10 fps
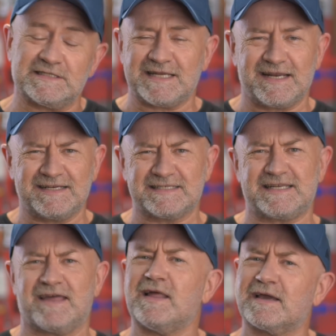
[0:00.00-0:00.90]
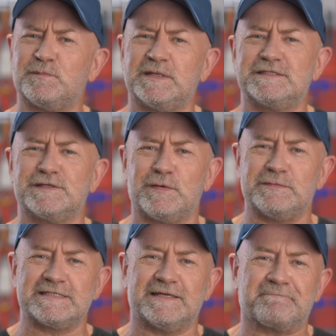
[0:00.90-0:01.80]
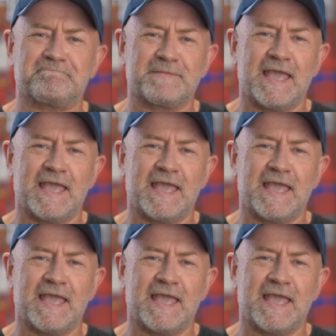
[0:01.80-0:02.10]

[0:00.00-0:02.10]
It's starting to sound like a big job, isn't it?